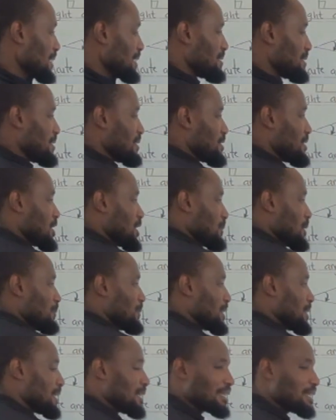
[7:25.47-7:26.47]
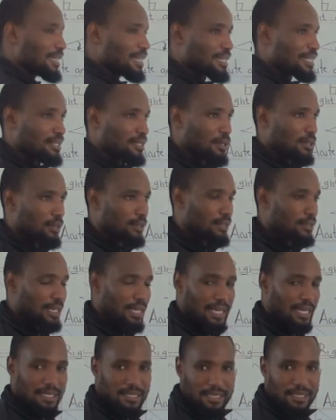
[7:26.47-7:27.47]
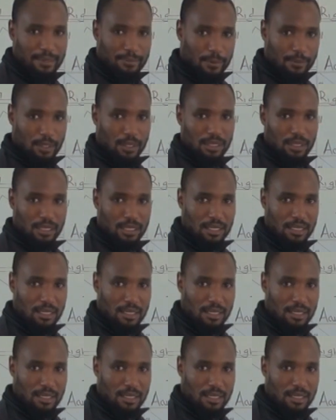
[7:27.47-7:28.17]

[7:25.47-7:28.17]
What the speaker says: this shape here that it looks like a stepped-on